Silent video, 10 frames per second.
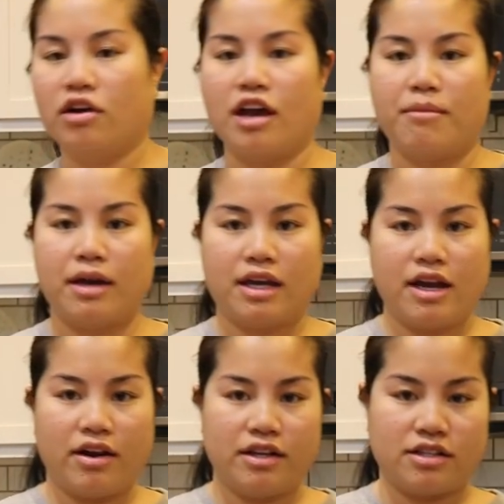Okay, my
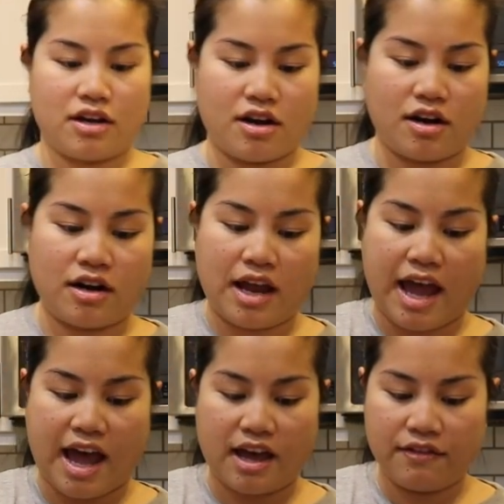carrots are
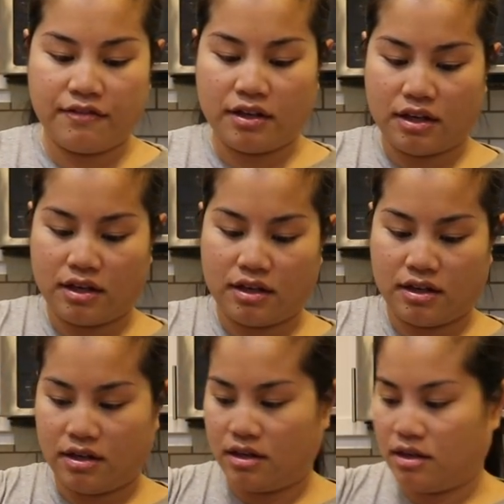halved.
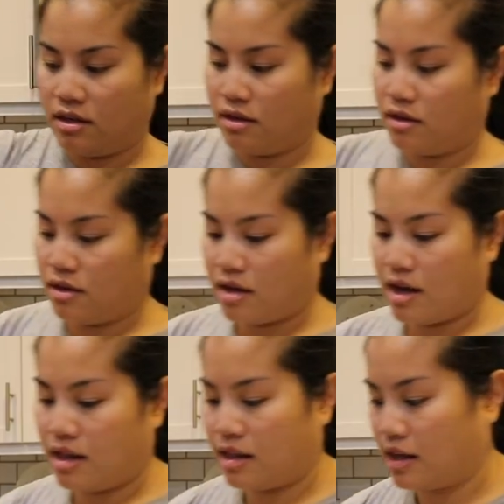
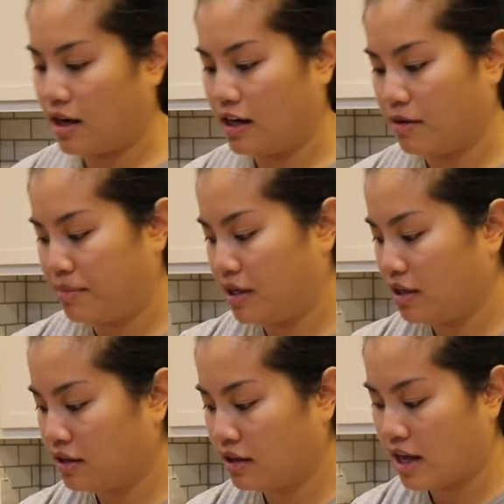And then I need to
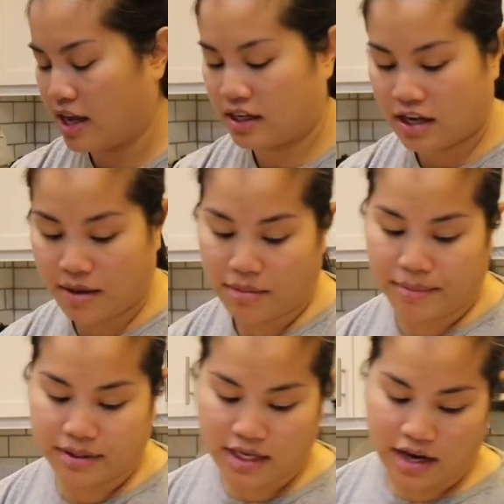peel and cut my
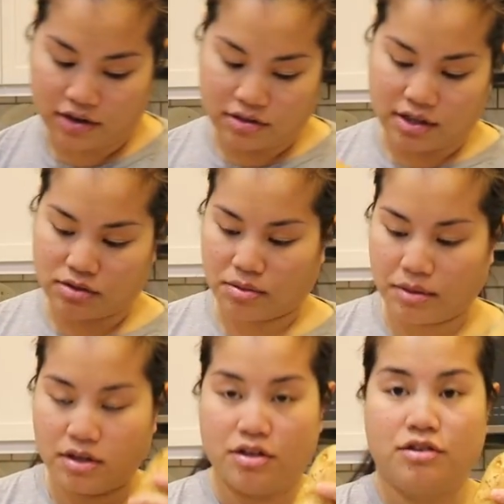potatoes. That's what
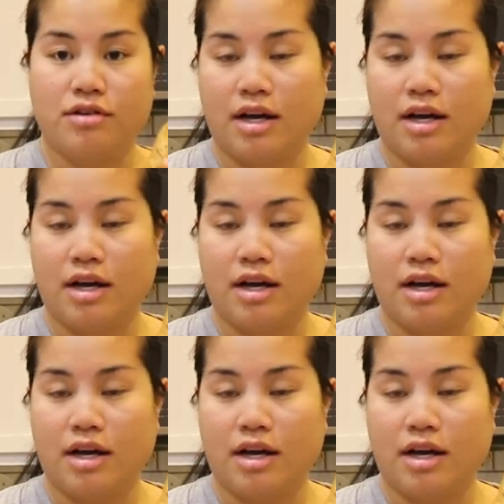I'm gonna do